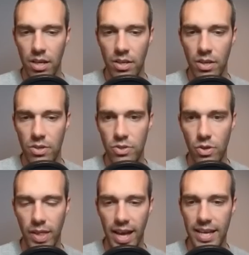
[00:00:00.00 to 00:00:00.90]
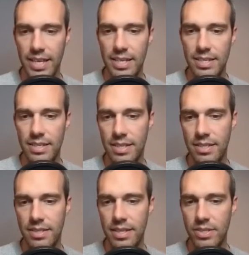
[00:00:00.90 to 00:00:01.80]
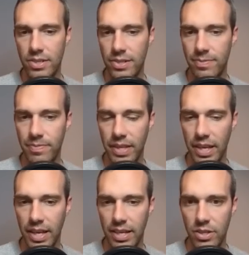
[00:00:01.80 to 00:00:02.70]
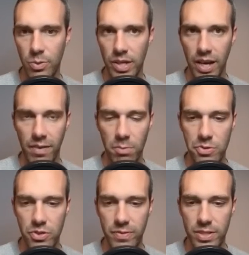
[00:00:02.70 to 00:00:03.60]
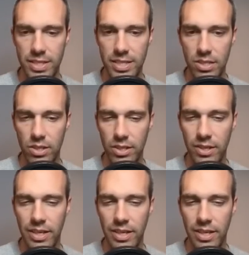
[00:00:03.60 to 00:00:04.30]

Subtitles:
So that is Sneasel, and you will have options for Sneasler.